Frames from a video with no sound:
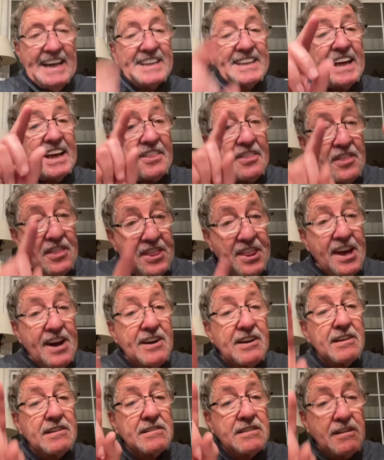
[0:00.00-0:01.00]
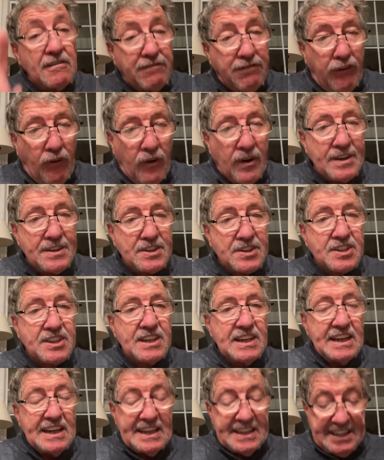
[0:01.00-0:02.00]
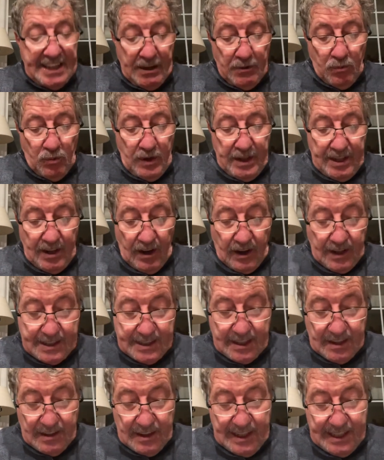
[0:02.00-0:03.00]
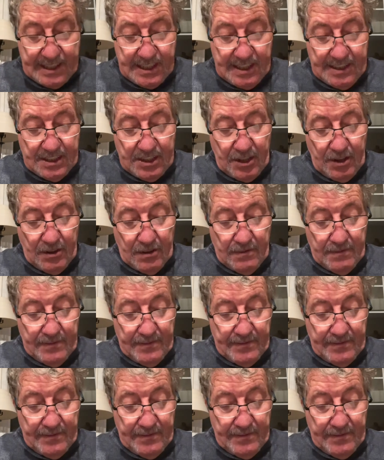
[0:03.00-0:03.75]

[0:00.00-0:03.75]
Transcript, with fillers: that they're the voice that we ought to listen to.